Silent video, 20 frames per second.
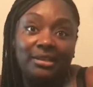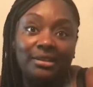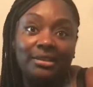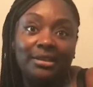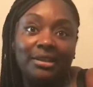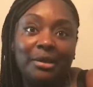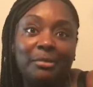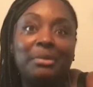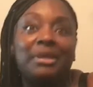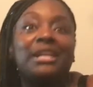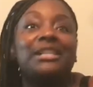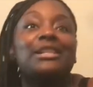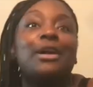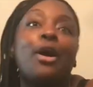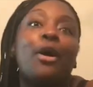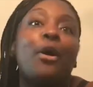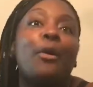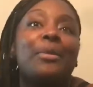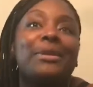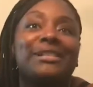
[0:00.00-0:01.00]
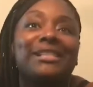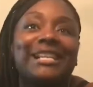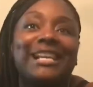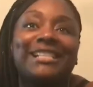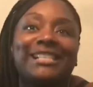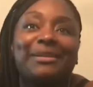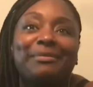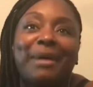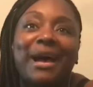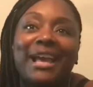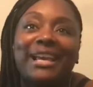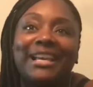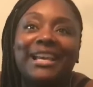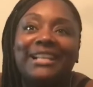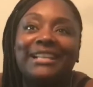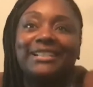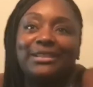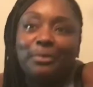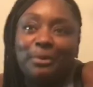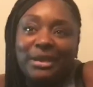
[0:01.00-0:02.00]
Because I always take somebody
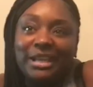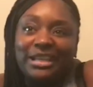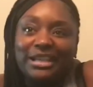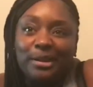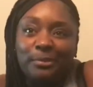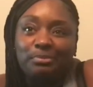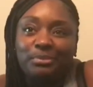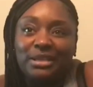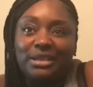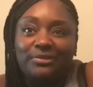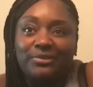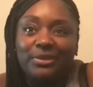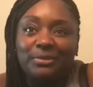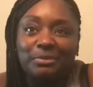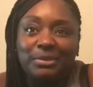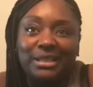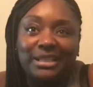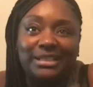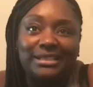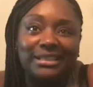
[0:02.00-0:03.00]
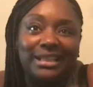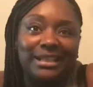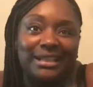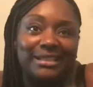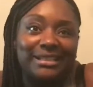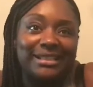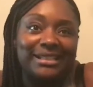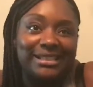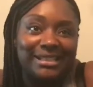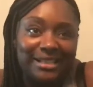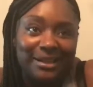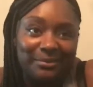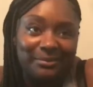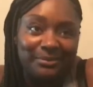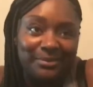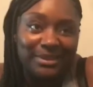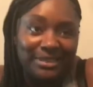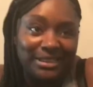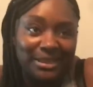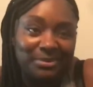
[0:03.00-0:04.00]
in and then we end up beefing because they did
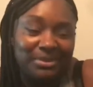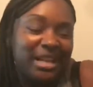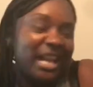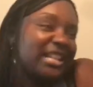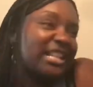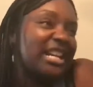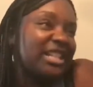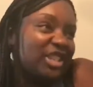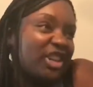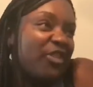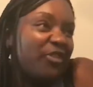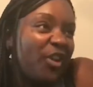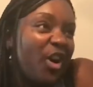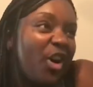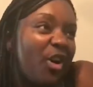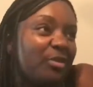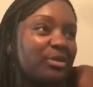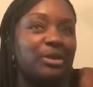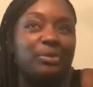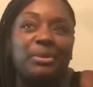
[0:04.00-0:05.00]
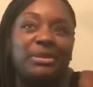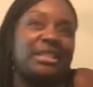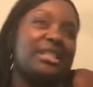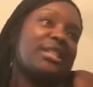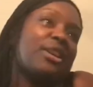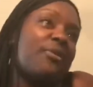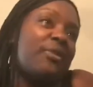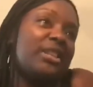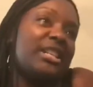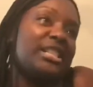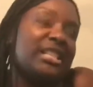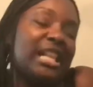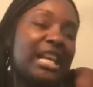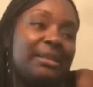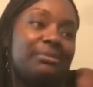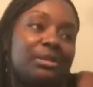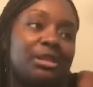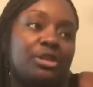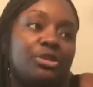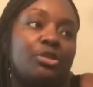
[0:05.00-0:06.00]
something. And she was like, that's your fault. You put yourself in the
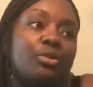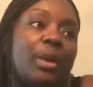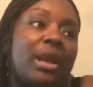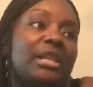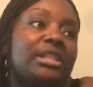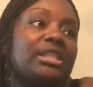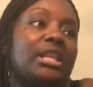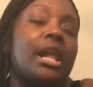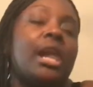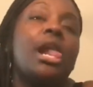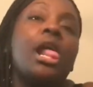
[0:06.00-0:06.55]
same situation.